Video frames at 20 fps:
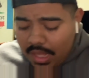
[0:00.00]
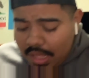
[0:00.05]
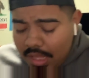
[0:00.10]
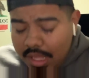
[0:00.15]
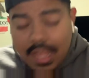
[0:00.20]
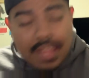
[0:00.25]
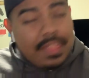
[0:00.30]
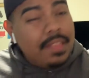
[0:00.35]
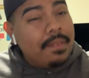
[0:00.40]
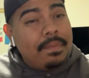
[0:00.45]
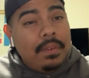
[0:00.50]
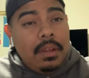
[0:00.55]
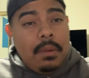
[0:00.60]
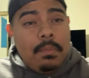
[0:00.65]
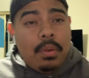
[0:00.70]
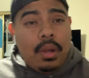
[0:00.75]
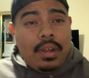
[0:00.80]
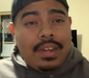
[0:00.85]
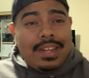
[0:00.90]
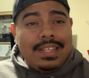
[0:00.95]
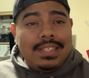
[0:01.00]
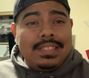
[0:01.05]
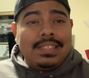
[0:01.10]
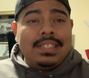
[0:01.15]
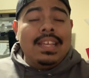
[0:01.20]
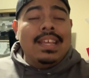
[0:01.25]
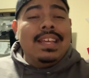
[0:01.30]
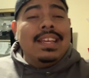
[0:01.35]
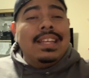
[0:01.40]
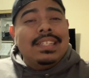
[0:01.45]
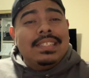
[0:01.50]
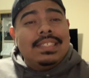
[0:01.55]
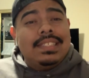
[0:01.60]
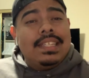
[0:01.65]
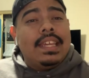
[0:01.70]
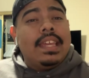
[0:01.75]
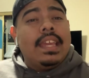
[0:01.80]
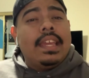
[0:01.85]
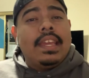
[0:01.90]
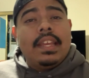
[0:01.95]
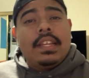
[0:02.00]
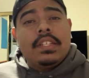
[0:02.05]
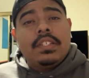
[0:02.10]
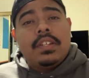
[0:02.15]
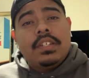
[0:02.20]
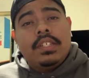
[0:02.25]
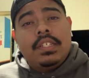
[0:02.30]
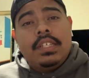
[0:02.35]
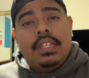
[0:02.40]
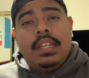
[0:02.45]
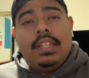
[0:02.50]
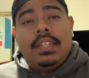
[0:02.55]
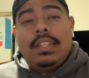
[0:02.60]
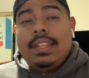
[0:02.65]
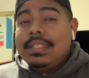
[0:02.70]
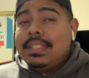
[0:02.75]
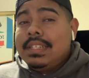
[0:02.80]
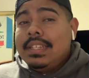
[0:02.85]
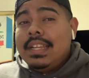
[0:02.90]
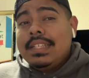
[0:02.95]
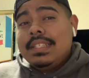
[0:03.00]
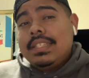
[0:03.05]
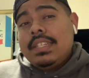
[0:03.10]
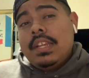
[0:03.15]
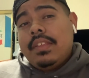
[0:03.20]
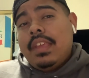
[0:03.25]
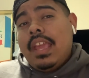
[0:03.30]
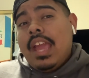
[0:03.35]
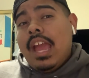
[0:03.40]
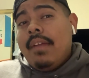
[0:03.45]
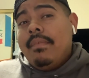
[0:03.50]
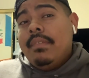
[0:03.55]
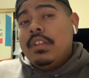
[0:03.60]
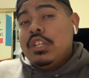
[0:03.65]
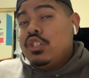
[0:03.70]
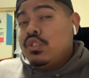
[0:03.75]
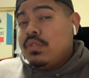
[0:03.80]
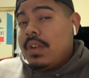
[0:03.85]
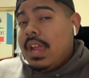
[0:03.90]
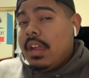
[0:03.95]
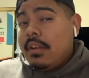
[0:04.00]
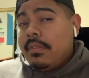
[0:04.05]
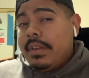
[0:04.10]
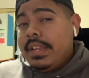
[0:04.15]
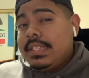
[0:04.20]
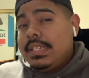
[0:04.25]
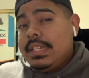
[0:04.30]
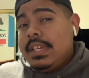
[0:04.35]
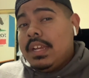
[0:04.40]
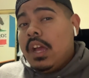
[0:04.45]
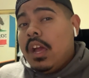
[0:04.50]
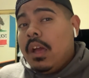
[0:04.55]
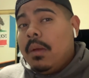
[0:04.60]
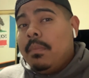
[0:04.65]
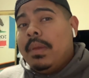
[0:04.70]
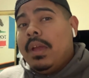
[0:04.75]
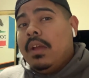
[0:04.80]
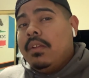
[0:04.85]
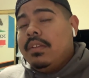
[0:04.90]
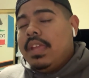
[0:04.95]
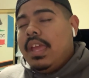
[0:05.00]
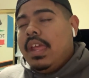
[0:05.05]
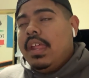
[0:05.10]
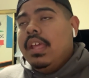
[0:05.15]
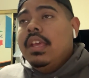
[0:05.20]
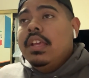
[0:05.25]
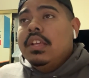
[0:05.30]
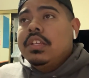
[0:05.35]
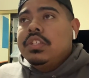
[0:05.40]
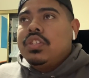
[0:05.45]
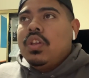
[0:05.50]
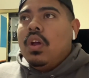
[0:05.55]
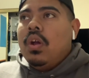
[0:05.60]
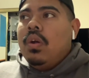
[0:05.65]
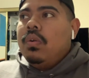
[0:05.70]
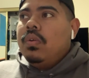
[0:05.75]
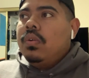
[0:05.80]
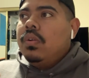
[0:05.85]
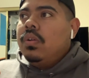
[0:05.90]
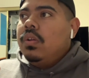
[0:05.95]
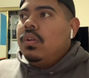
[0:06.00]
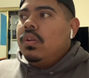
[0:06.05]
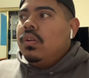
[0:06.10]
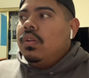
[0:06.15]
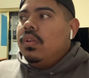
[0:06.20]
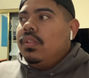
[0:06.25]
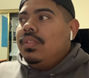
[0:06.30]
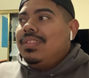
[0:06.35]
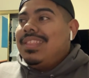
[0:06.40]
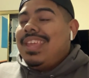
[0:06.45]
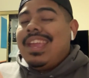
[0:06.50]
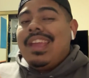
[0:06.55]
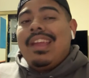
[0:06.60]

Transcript: the fun part is Sticky Kicks RC doesn't necessarily have a drag racing compound yet. So they